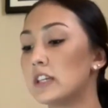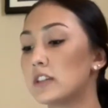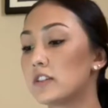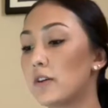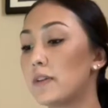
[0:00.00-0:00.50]

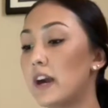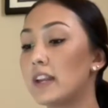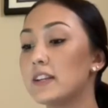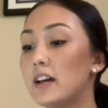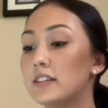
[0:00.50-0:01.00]
So in that
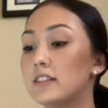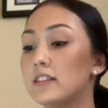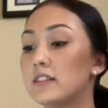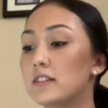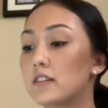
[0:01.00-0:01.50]

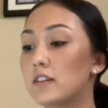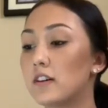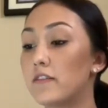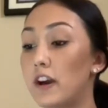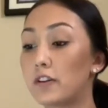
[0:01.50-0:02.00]
analysis
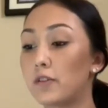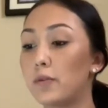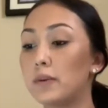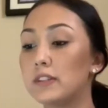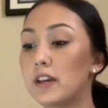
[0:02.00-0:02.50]
of that goal,
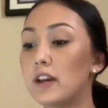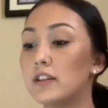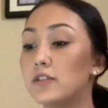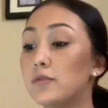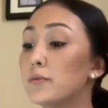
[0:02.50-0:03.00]
we said
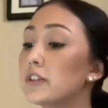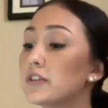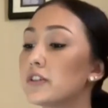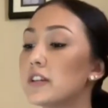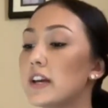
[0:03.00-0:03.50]
to
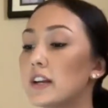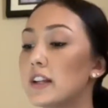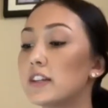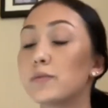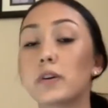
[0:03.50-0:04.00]
research and
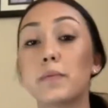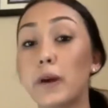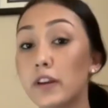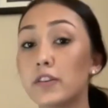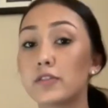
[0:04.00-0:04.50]
analyze what
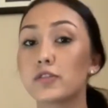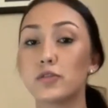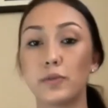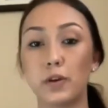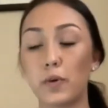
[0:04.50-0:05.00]
competitors are
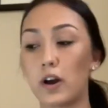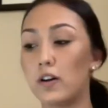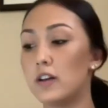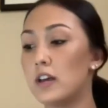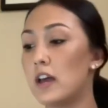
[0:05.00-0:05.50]
doing
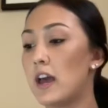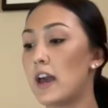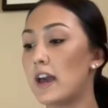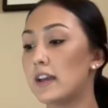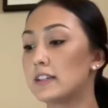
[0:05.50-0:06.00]
well
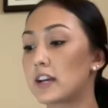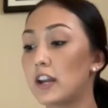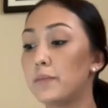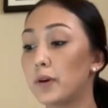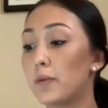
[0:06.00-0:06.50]
and kind
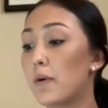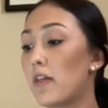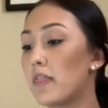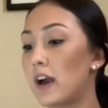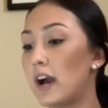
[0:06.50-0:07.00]
of build
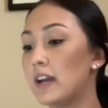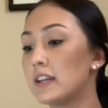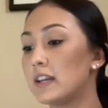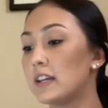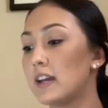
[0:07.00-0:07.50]
upon that,
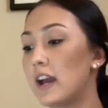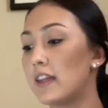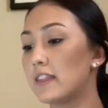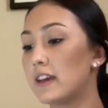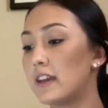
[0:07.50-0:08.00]

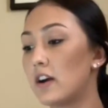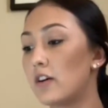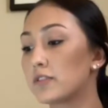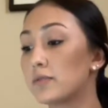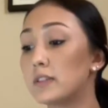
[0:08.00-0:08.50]
and then
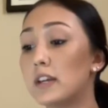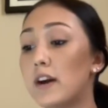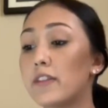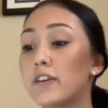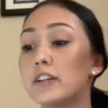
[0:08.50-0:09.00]
also see
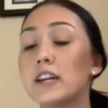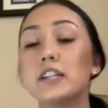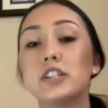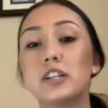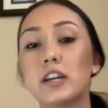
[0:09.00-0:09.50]
how they're
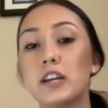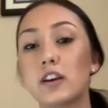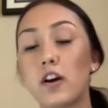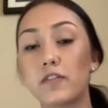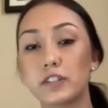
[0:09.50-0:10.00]
engaging in a
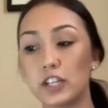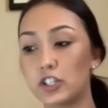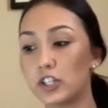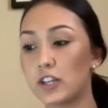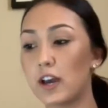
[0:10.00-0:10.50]

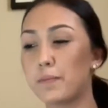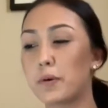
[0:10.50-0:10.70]
conversation that